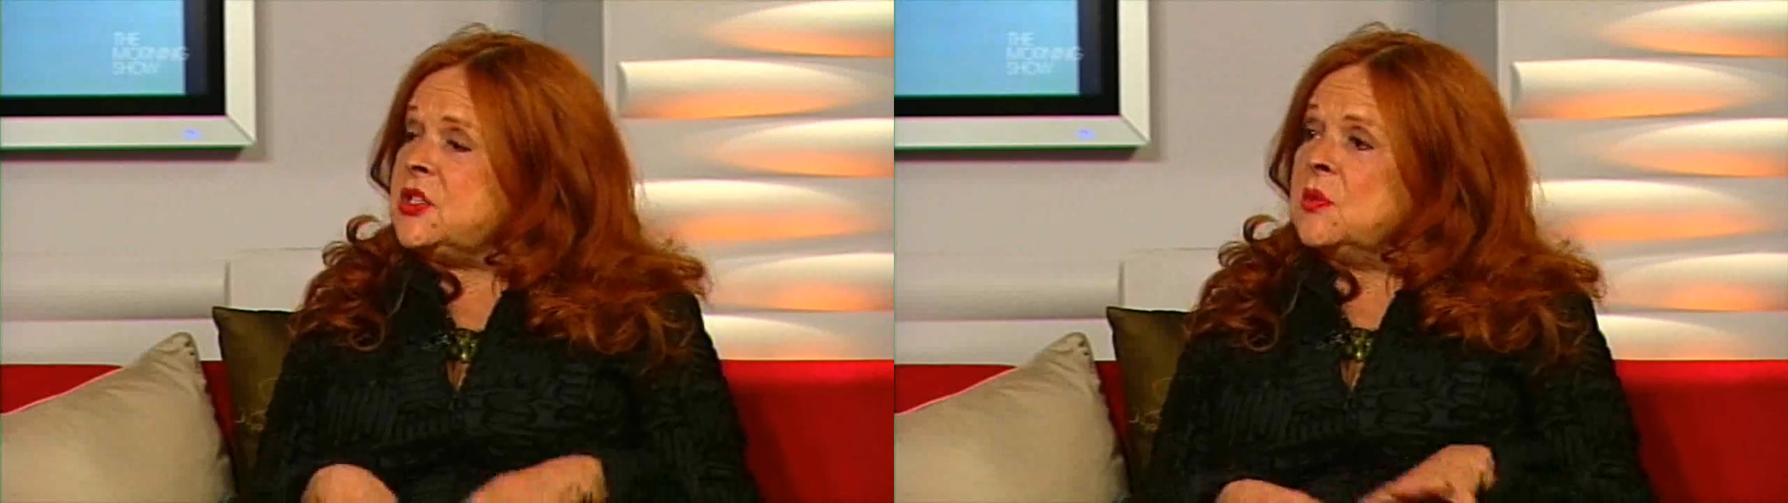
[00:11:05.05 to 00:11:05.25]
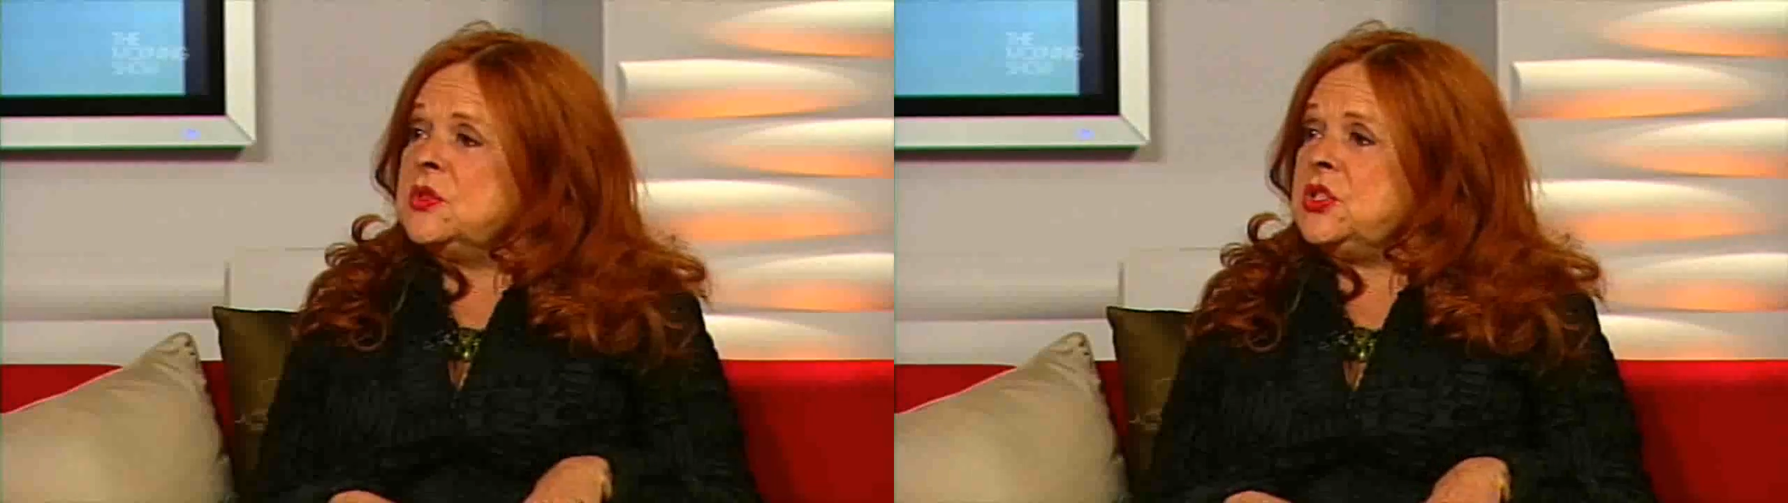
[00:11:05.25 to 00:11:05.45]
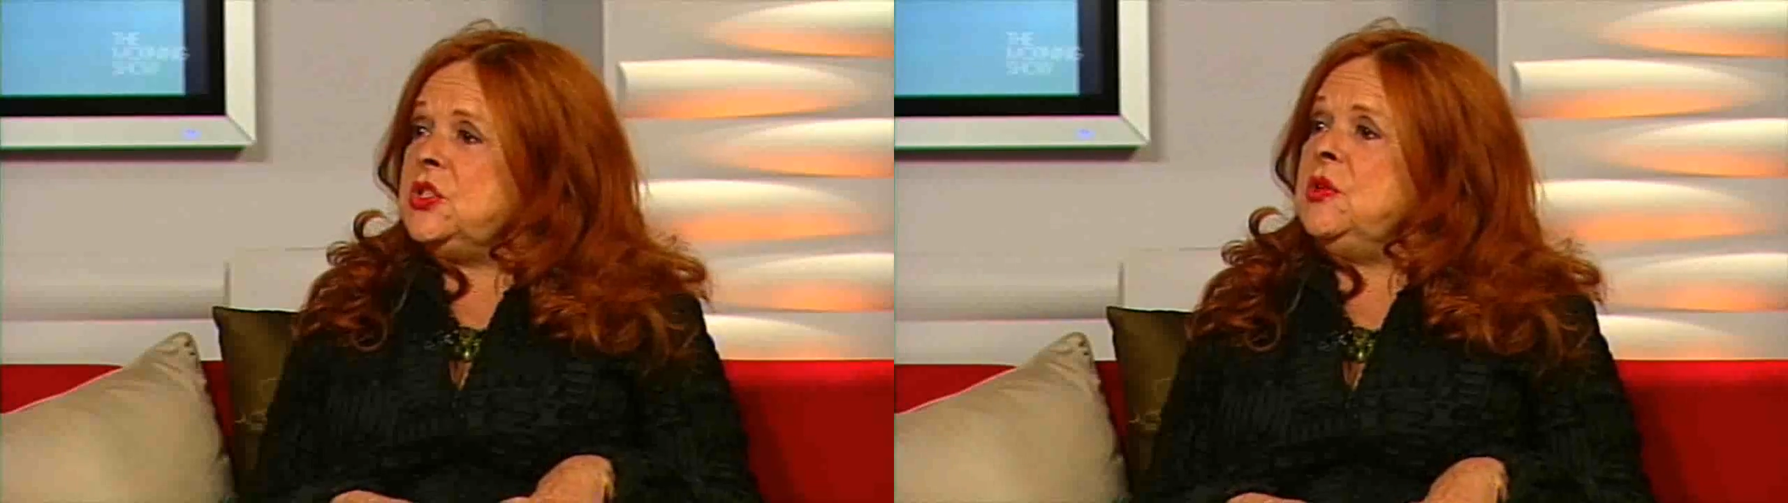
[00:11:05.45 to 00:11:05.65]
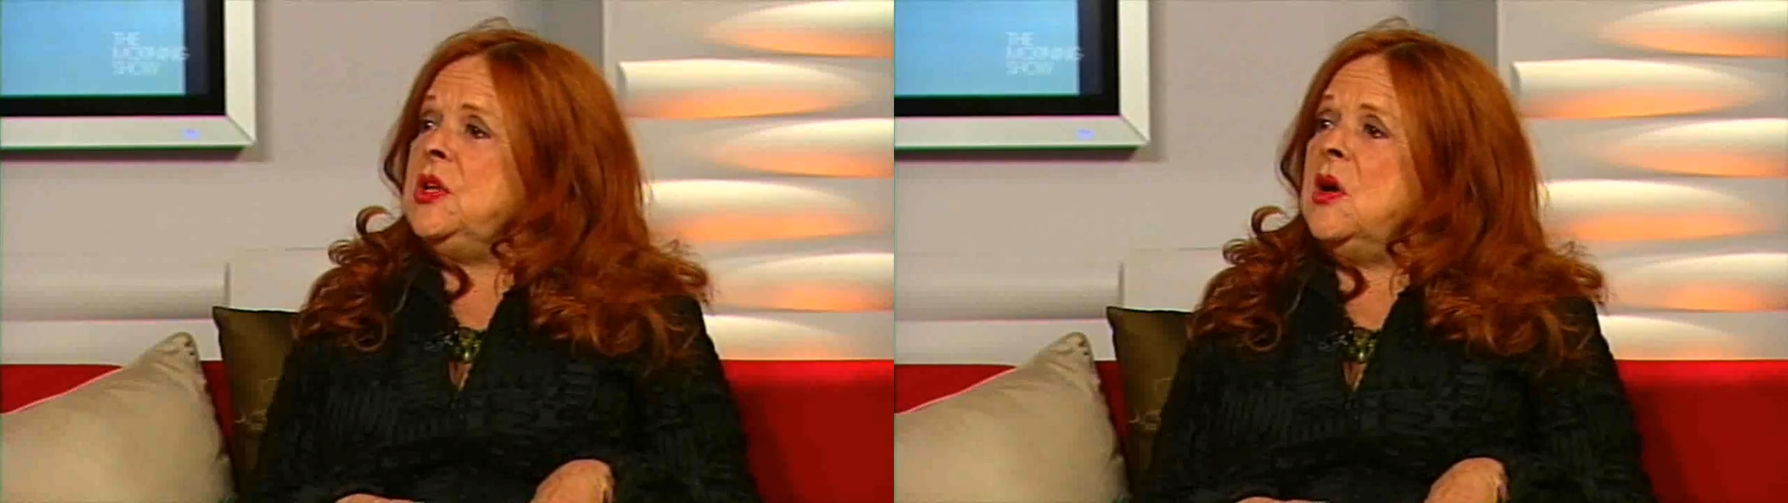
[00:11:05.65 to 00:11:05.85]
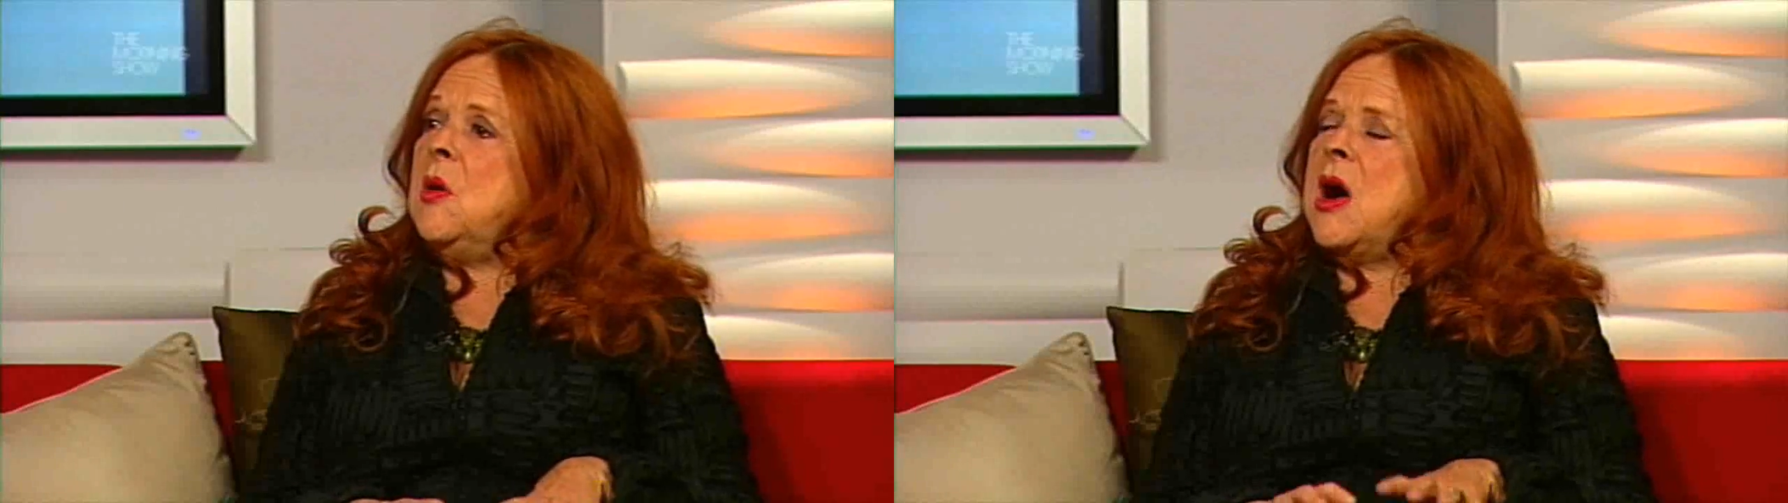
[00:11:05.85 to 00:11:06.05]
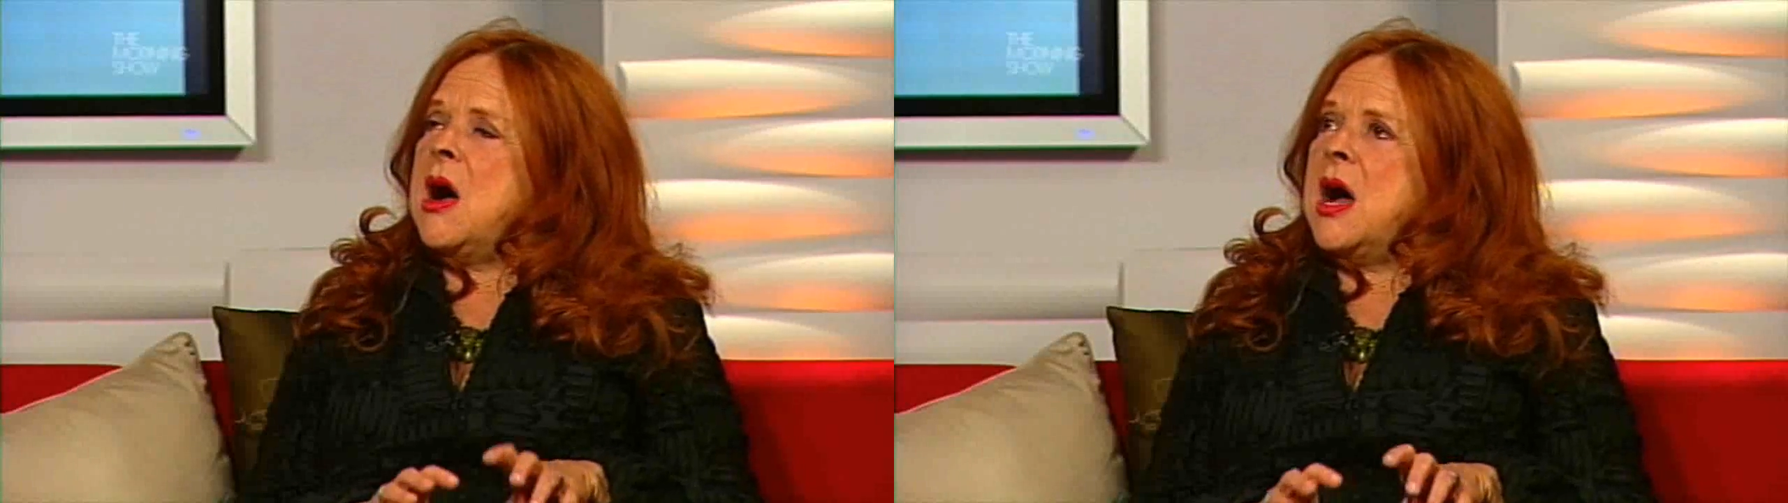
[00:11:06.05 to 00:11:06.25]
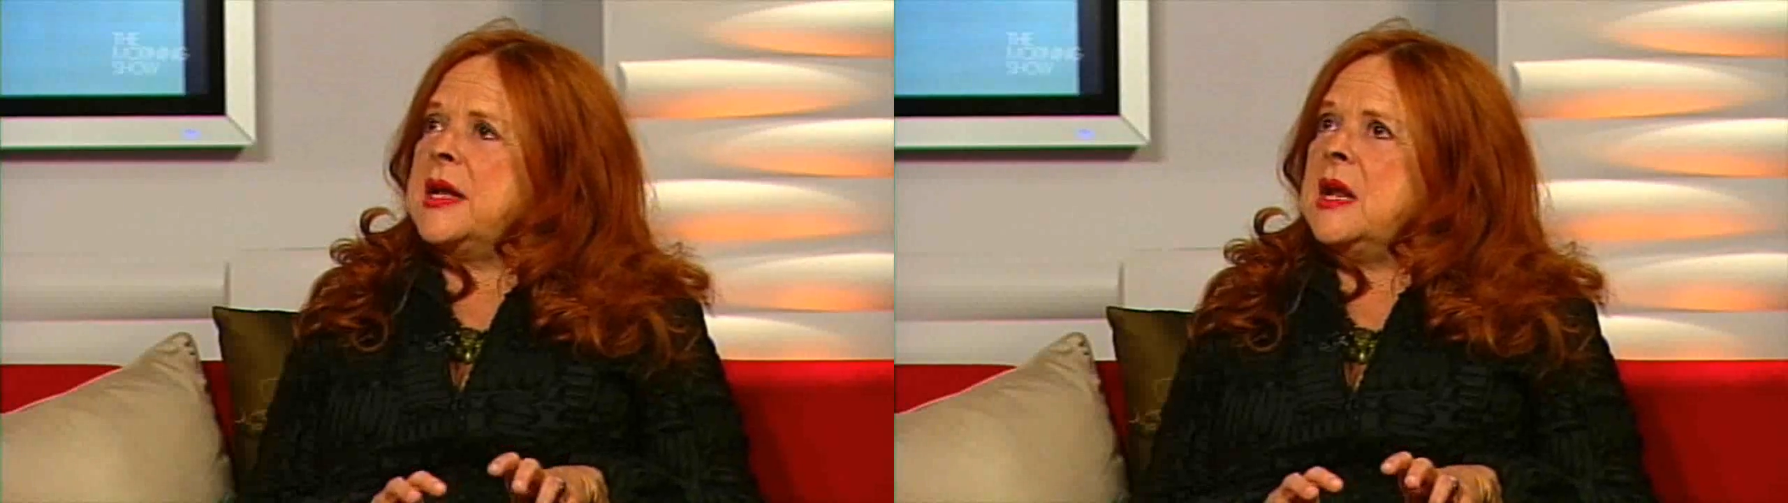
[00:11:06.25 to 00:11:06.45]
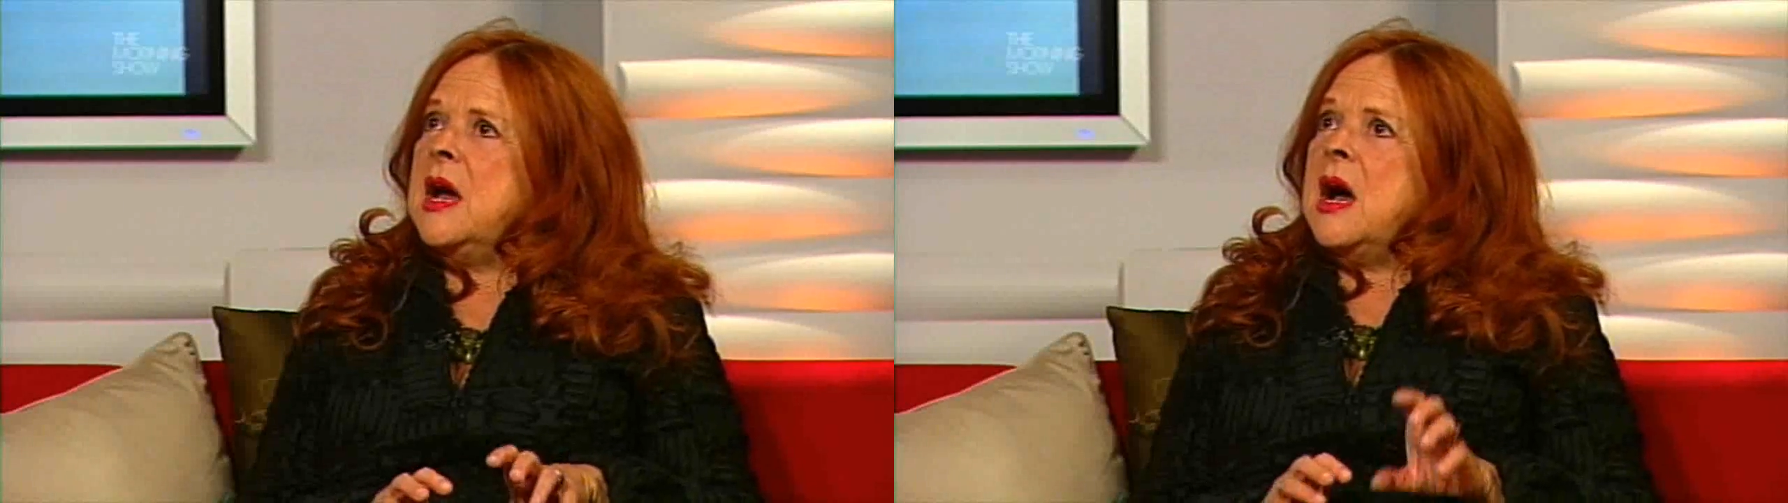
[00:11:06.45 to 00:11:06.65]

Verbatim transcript: own studio on